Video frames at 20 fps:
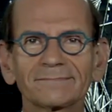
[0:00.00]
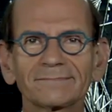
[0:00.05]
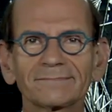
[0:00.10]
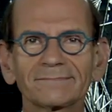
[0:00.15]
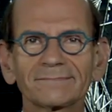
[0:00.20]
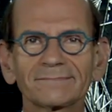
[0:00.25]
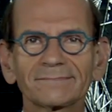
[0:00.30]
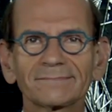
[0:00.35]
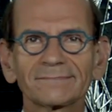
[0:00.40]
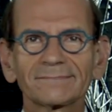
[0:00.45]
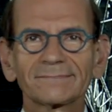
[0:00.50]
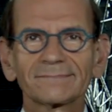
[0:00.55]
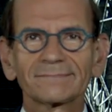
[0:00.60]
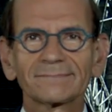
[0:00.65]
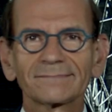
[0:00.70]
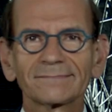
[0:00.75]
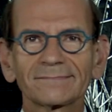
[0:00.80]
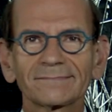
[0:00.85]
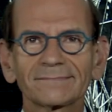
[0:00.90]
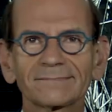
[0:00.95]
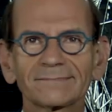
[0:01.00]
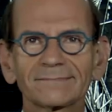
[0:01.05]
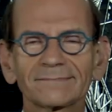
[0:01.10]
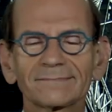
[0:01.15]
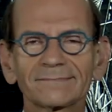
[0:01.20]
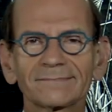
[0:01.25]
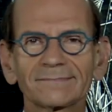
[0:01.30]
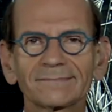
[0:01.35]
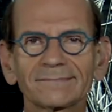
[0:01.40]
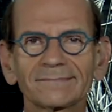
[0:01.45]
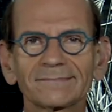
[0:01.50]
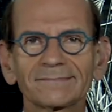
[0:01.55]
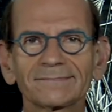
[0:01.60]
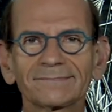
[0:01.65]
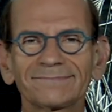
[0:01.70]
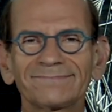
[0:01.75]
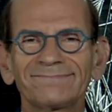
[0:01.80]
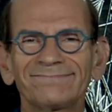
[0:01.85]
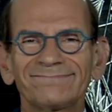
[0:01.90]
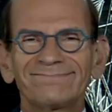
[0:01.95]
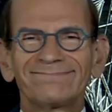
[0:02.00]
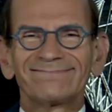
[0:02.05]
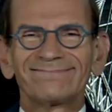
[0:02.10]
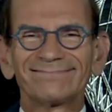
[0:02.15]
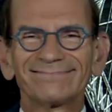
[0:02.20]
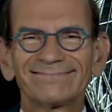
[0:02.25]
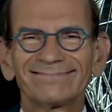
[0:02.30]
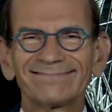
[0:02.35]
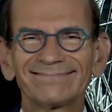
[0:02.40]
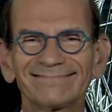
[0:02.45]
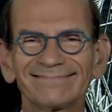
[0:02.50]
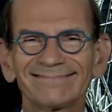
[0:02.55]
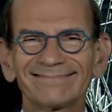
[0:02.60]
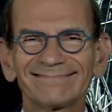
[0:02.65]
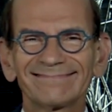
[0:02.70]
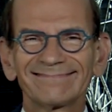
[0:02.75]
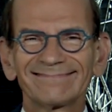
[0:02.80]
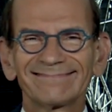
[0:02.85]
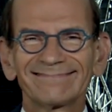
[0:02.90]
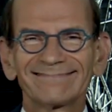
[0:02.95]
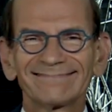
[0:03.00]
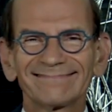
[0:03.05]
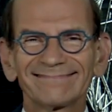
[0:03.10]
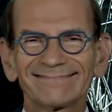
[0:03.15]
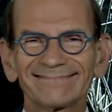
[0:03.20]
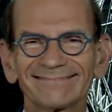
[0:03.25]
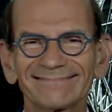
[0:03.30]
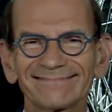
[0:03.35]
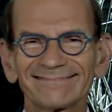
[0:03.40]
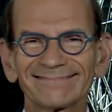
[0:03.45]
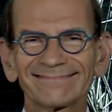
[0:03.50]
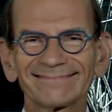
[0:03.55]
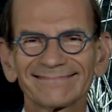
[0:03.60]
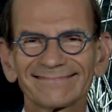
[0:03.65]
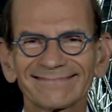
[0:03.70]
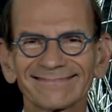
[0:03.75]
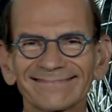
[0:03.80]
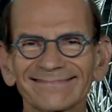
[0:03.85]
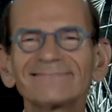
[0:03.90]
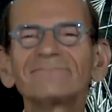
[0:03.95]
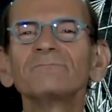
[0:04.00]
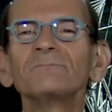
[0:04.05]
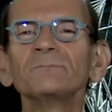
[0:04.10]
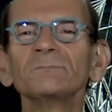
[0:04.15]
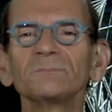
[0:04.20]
(silent)